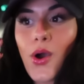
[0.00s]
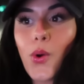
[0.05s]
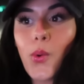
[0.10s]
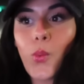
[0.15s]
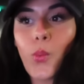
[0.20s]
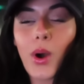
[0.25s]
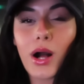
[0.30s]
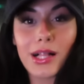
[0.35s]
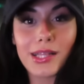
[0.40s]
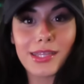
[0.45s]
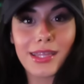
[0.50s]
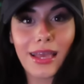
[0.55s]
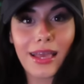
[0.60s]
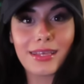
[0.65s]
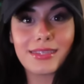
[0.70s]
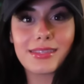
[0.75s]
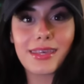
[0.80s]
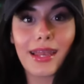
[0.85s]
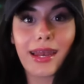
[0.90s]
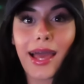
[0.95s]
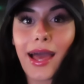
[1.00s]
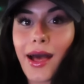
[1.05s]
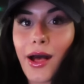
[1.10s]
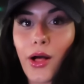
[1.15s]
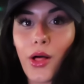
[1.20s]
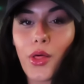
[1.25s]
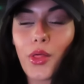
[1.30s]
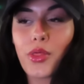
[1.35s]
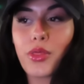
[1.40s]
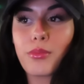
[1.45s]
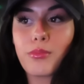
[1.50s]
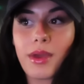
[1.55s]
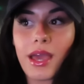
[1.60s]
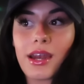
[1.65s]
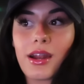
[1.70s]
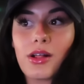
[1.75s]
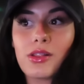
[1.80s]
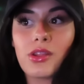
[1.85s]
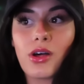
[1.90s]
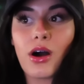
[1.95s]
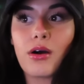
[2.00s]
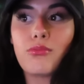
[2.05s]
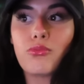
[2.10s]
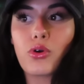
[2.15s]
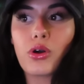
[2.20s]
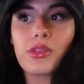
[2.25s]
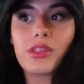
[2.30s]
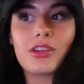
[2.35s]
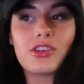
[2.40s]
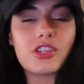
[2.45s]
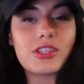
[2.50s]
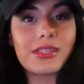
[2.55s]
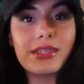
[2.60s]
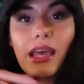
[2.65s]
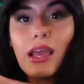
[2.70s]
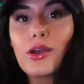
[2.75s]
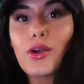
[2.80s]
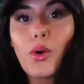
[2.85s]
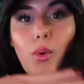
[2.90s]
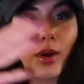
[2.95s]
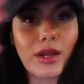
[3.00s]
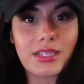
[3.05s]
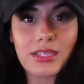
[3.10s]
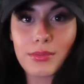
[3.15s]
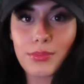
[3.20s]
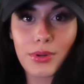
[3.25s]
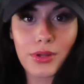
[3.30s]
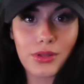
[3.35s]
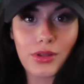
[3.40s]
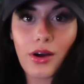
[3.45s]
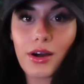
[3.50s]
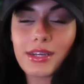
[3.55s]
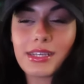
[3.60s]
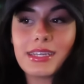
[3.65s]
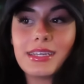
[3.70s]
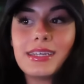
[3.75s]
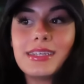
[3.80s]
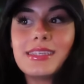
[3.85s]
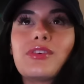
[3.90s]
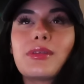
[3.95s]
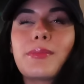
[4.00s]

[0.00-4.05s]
wellness and health meant a lot more than just like going to Pilates.